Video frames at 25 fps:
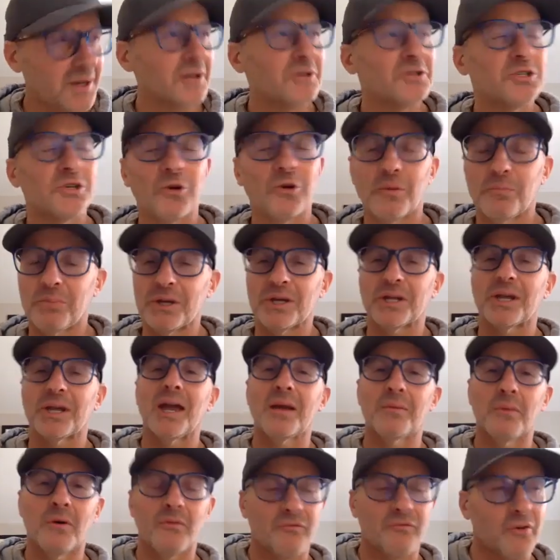And so it
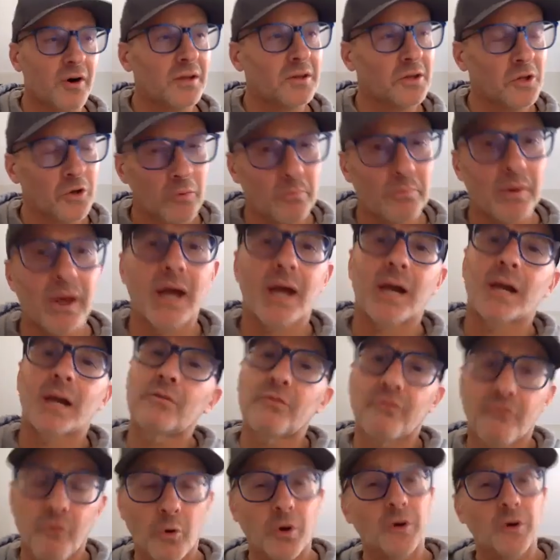became a fun little back
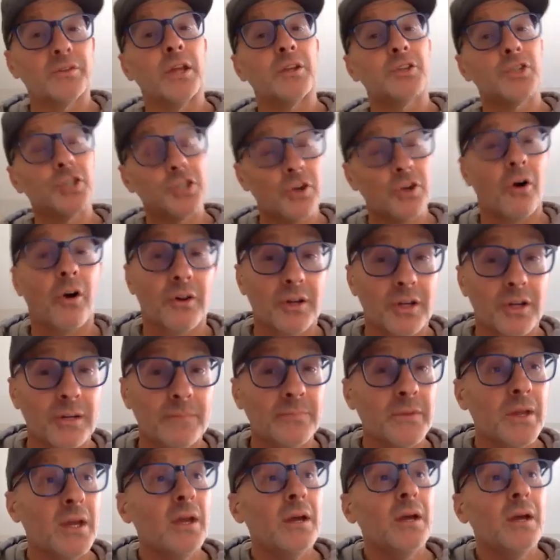and forth that started